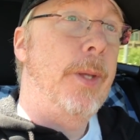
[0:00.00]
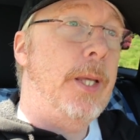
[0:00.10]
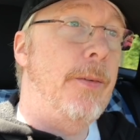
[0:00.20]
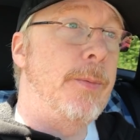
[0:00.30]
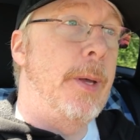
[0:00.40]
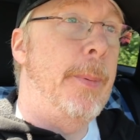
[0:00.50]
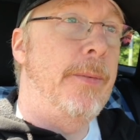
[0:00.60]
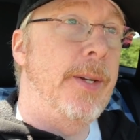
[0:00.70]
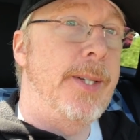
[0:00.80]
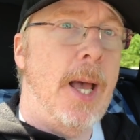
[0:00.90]
Gives me a bit
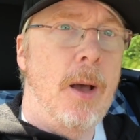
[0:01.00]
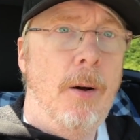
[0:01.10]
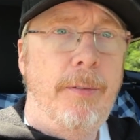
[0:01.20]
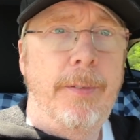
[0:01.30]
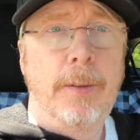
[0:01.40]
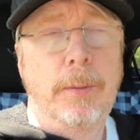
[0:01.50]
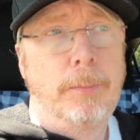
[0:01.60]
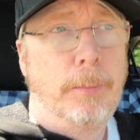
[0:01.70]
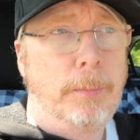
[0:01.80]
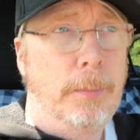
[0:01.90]
of a day off,
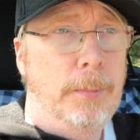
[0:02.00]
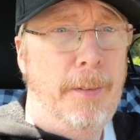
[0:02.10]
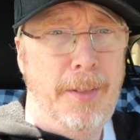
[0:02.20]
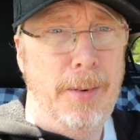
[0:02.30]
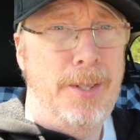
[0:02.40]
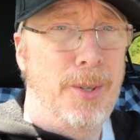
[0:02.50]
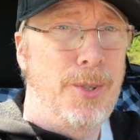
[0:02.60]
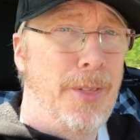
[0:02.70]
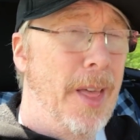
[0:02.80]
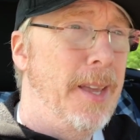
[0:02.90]
if there is
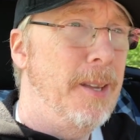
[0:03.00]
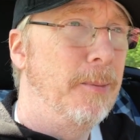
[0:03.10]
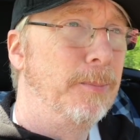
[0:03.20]
such a thing.